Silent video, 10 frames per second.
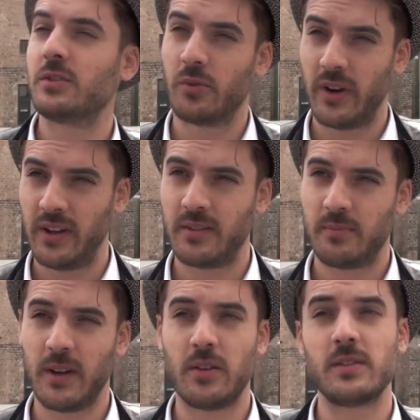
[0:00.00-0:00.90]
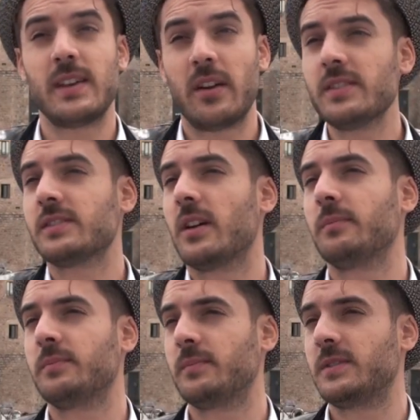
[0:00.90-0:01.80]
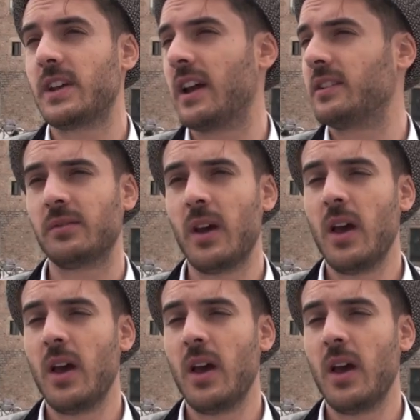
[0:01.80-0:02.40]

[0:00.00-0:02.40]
to read because there is some child